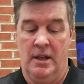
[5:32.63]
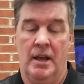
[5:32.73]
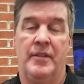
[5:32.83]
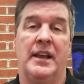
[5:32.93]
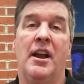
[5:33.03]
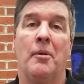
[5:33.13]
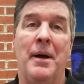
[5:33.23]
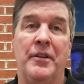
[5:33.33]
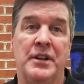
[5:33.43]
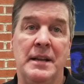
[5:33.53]
They care about
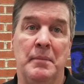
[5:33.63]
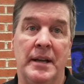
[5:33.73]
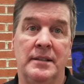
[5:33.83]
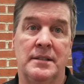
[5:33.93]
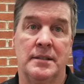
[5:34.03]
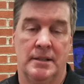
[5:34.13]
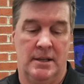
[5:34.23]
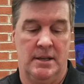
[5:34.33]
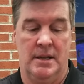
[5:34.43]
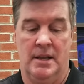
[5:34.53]
their teammates.
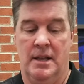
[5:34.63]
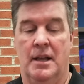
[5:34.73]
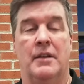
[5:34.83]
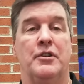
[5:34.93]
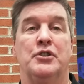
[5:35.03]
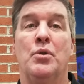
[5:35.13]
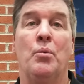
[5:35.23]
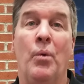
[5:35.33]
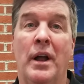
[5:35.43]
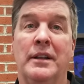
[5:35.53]
They're
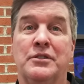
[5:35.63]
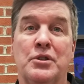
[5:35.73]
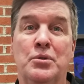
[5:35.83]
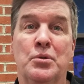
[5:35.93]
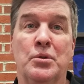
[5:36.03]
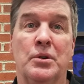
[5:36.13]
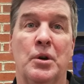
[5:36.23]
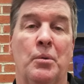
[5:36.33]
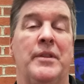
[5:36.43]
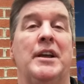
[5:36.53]
doing well in school.
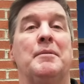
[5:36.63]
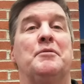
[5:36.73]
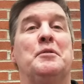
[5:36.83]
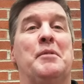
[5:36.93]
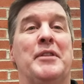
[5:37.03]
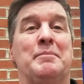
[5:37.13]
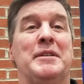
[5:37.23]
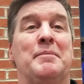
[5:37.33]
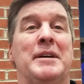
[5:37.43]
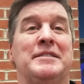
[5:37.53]
When they come to football, they can be
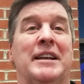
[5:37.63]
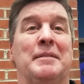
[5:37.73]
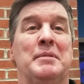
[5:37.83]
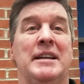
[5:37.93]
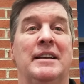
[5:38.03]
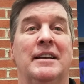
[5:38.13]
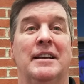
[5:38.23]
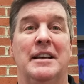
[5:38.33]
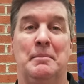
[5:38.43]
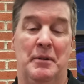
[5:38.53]
the best they can be.
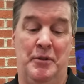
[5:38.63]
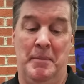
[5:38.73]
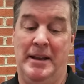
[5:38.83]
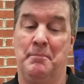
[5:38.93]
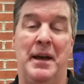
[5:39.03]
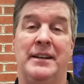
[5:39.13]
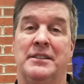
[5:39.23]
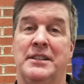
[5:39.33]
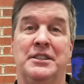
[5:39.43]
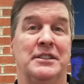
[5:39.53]
But if they're making bad
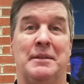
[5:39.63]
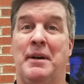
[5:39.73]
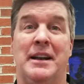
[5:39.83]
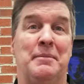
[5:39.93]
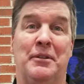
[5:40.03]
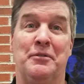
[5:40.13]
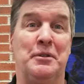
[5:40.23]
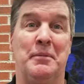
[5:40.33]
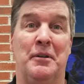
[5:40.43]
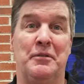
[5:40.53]
decisions, they might not be on the
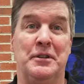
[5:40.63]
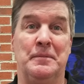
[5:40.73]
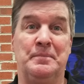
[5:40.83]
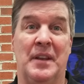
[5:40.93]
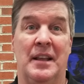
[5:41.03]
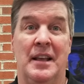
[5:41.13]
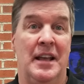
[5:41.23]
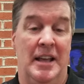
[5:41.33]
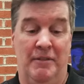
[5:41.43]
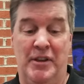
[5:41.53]
football field.
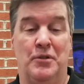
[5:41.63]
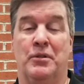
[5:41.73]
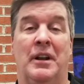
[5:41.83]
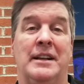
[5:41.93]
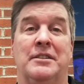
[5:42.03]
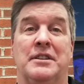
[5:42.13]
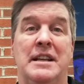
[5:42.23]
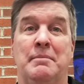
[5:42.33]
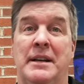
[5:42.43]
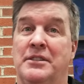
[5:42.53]
If they don't like their
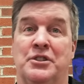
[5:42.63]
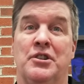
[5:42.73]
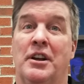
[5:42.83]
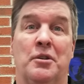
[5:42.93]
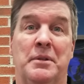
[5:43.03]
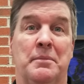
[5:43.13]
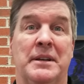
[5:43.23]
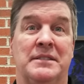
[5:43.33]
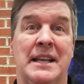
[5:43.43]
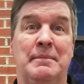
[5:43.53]
teammates, they're sure not going to be the
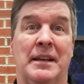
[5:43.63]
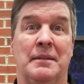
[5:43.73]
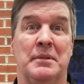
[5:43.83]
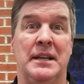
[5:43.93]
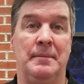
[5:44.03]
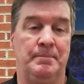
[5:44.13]
best team they can be.